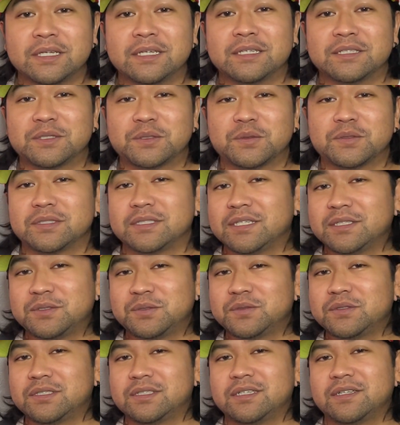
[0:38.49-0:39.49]
So stay
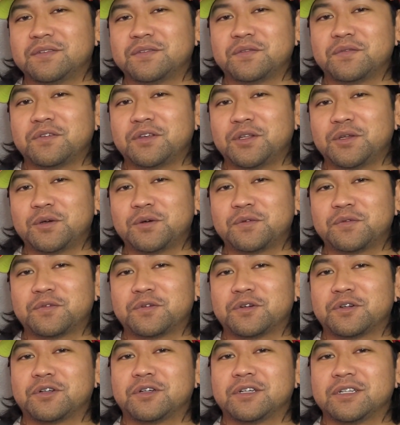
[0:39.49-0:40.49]
tuned till the end of the video
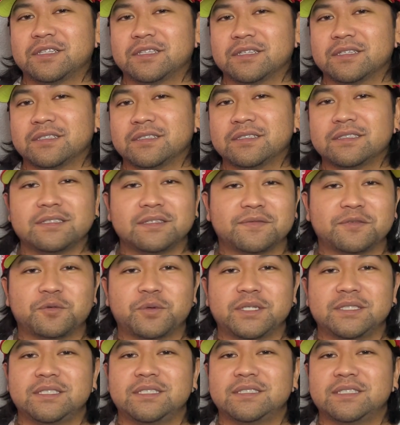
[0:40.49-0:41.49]
for the giveaway
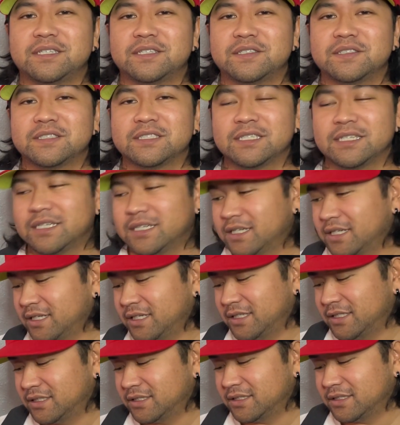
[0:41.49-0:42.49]
details,
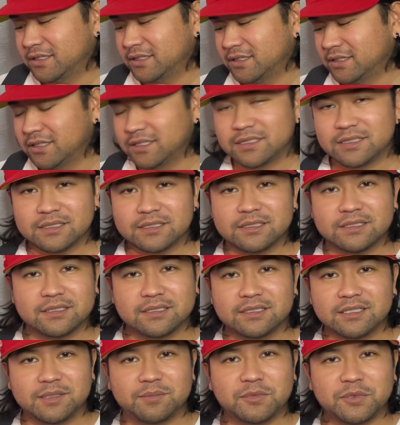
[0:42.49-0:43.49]
and let's
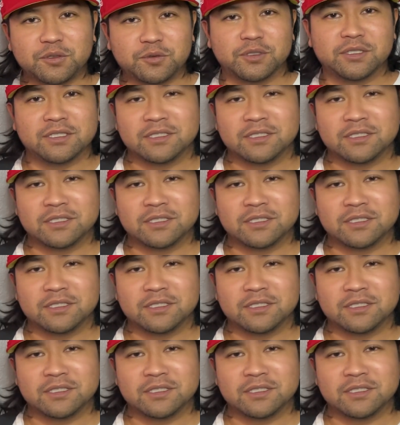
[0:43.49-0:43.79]
keep going.